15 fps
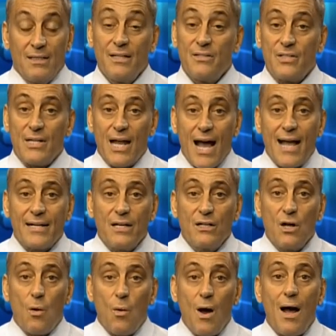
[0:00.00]
Listen, I
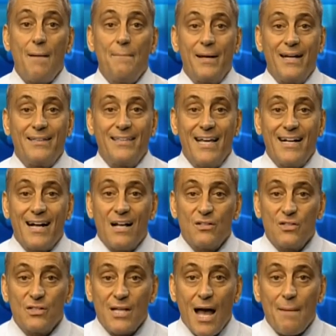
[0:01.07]
could go on, but I think
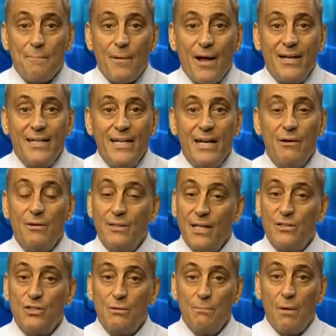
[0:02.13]
I'll stop right here and
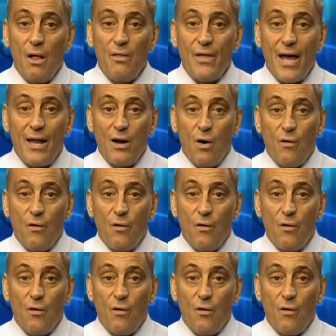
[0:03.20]
let you mull that